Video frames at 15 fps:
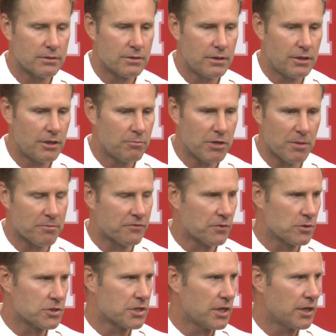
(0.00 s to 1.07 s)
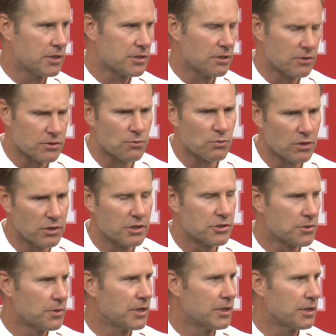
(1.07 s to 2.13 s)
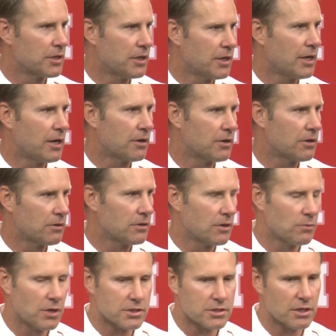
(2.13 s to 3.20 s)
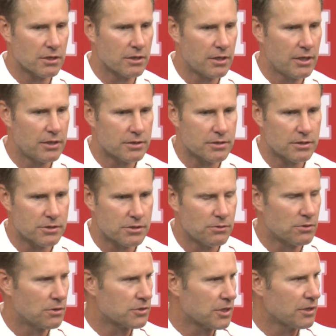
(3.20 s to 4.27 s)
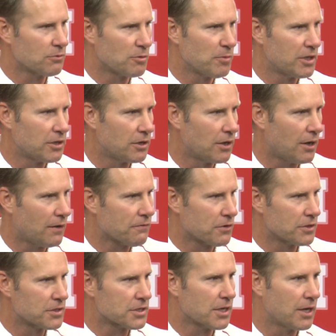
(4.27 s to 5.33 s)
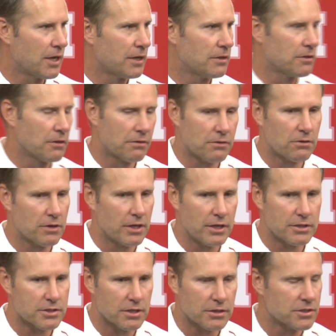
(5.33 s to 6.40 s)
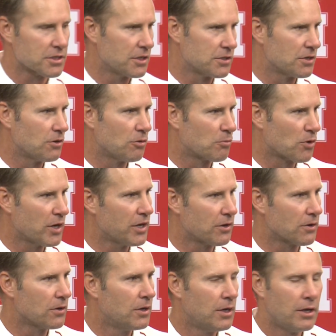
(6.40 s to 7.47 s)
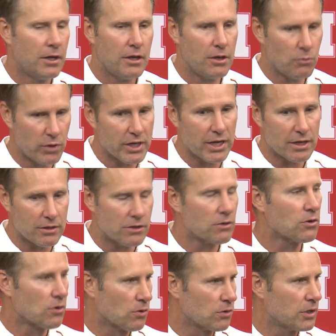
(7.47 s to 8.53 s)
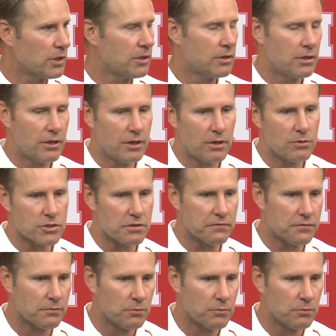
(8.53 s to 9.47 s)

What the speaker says: hit me up the first day and said, there's a really intriguing kid out here. And then he watched second day. He said, shoot, coach, I think we might need to offer this guy. And then the third day, he said, this kid's a no-brainer. And we got in there early, and he was